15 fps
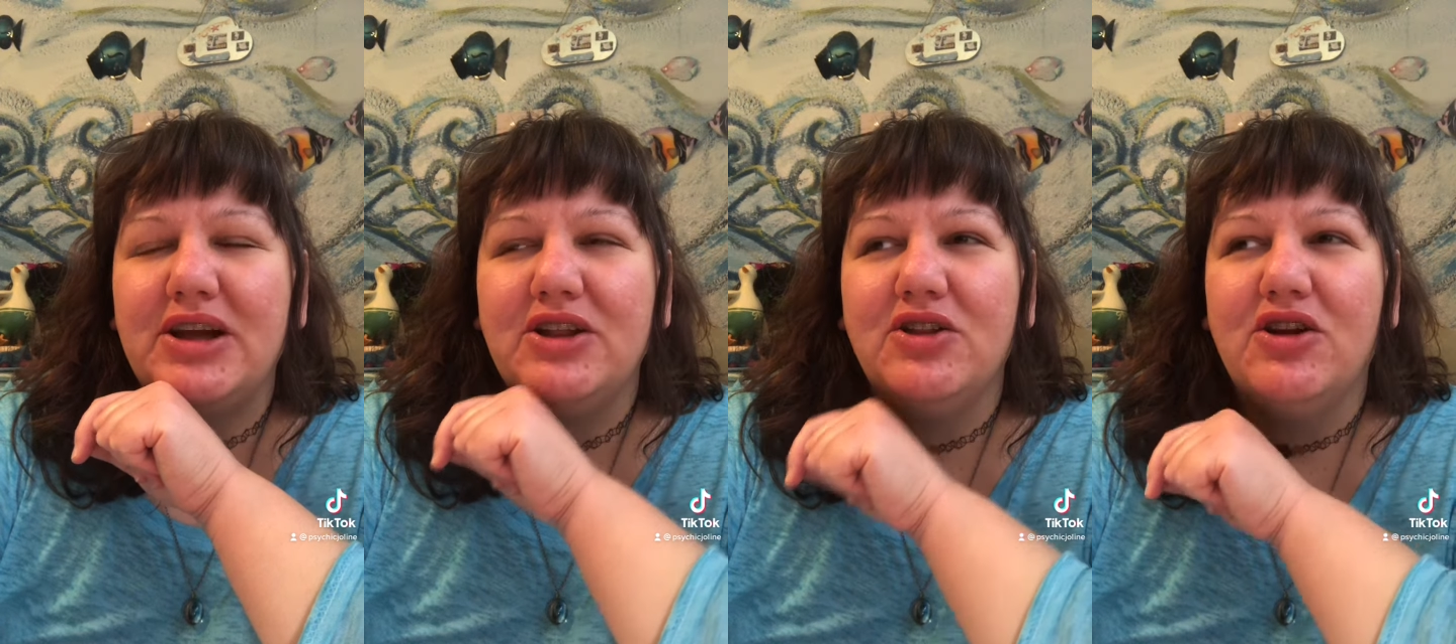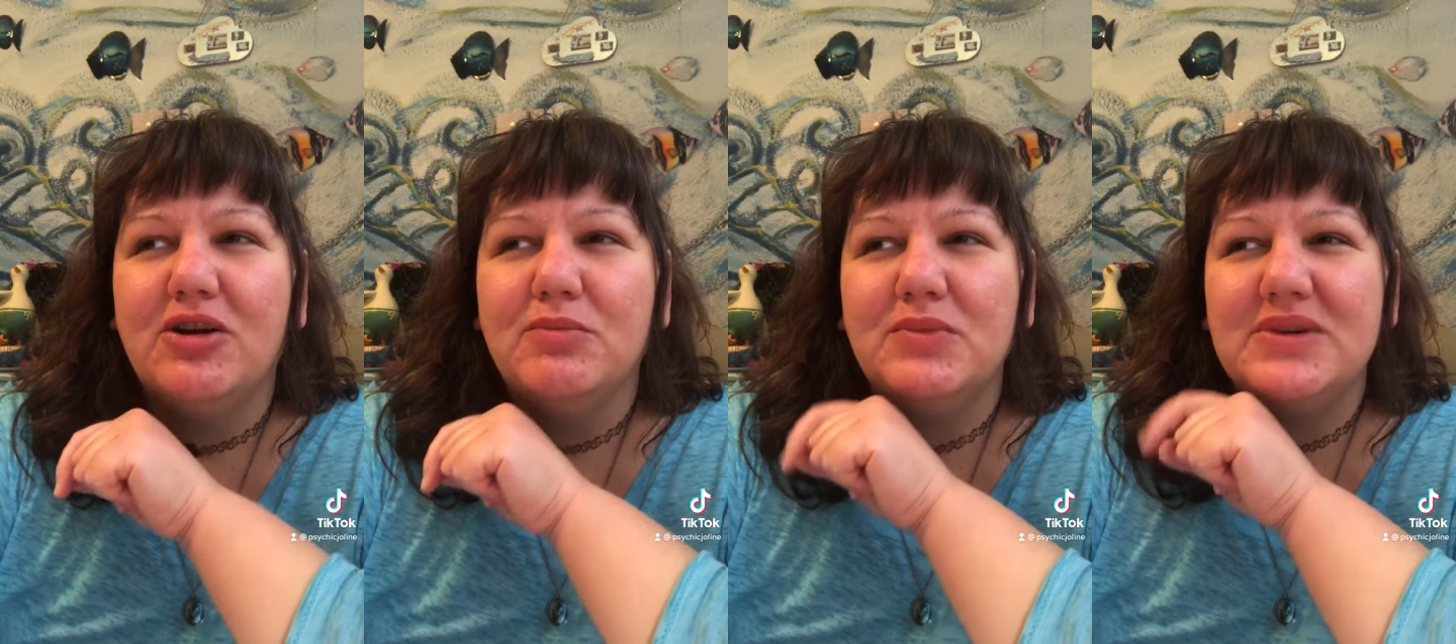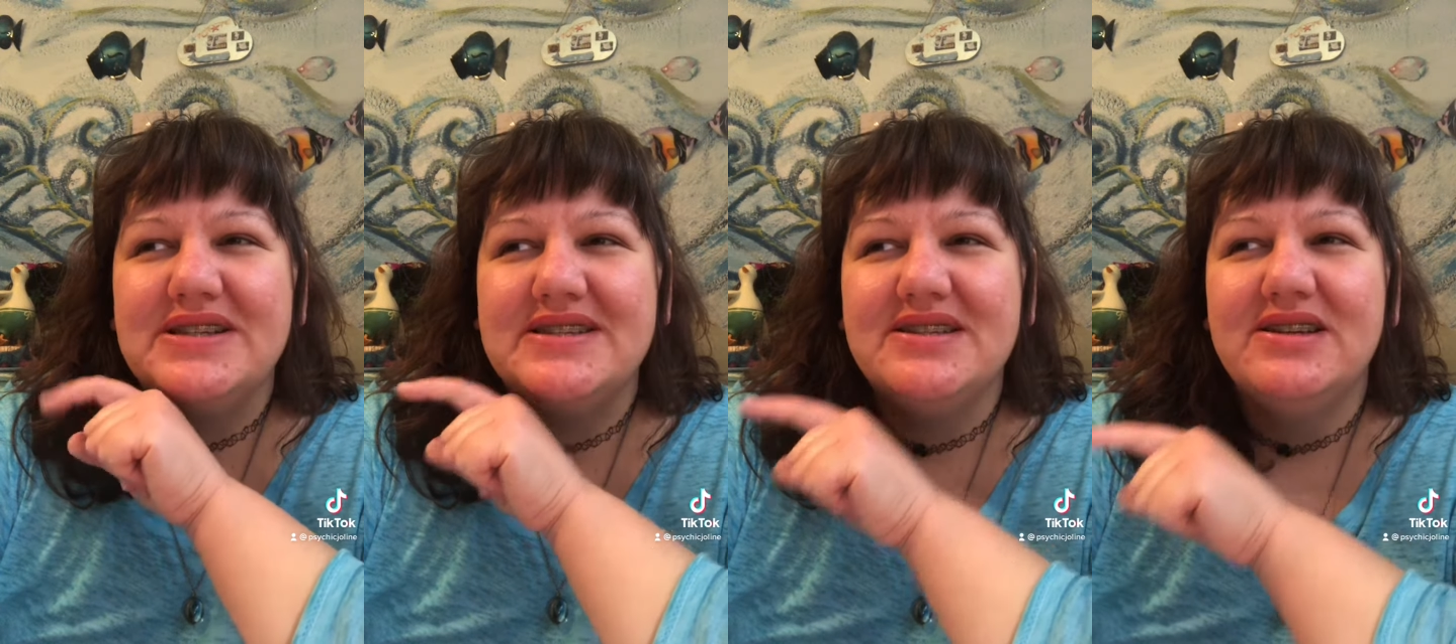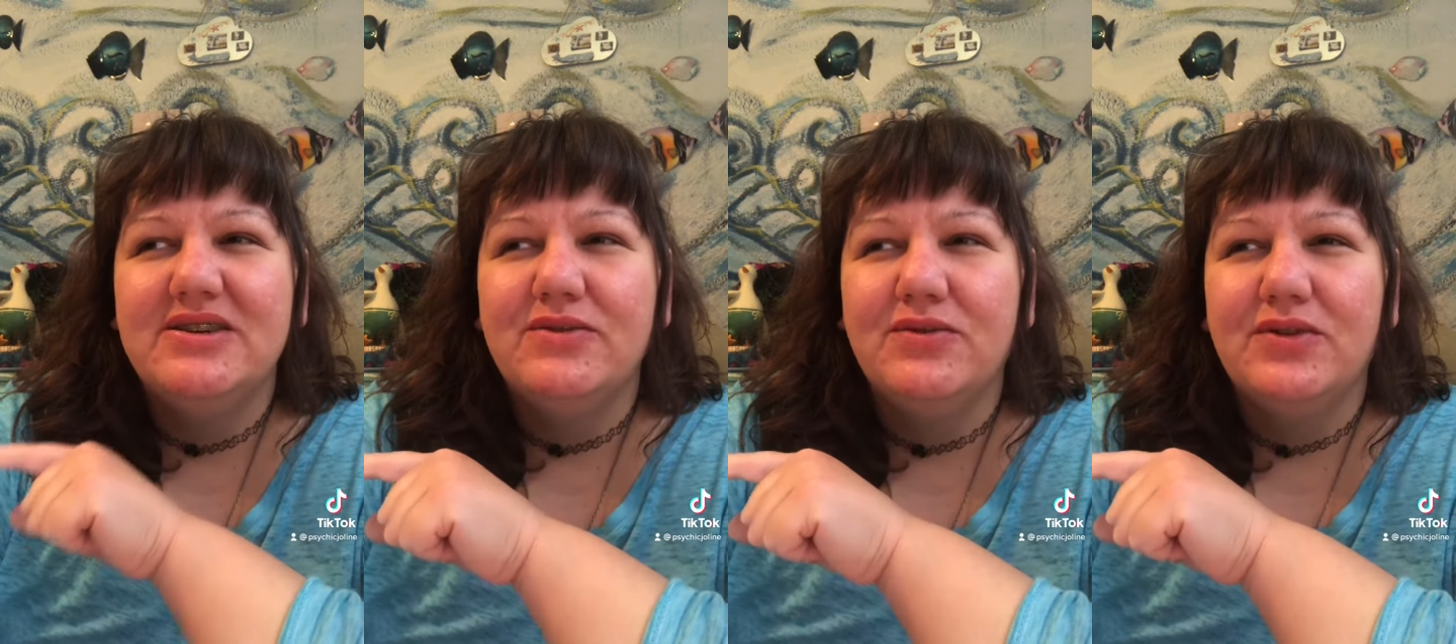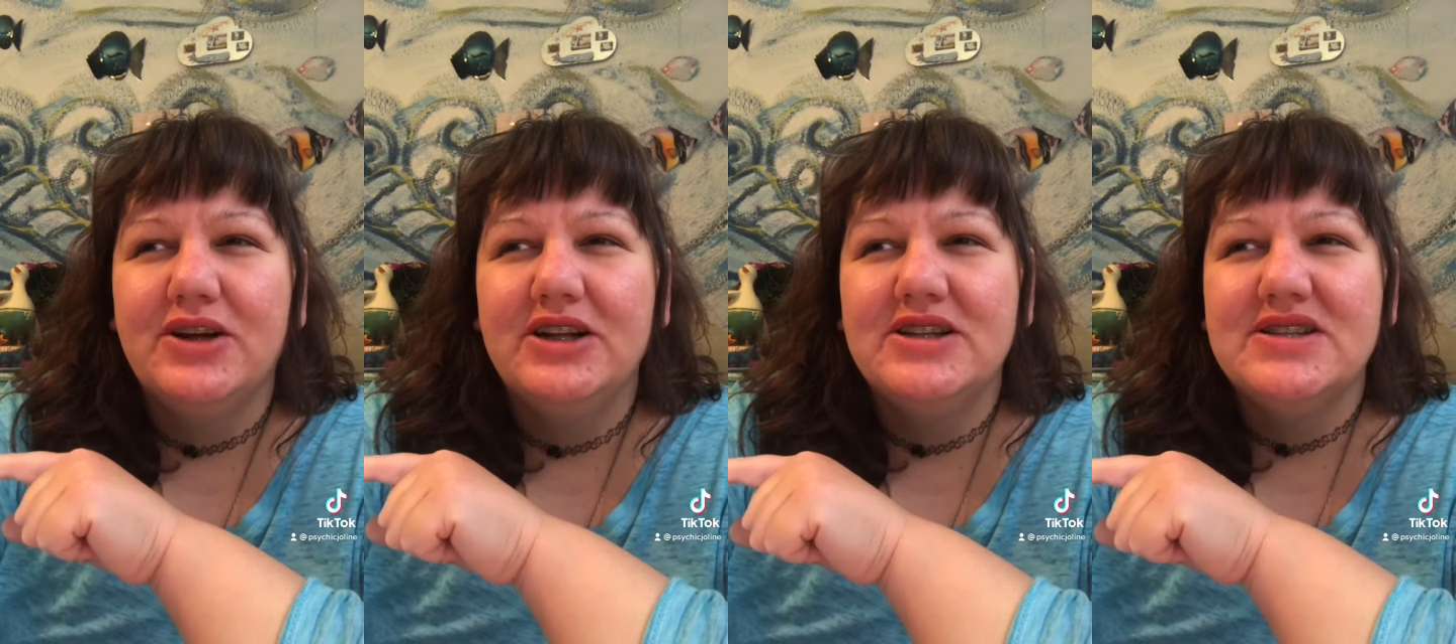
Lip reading: alarm was different.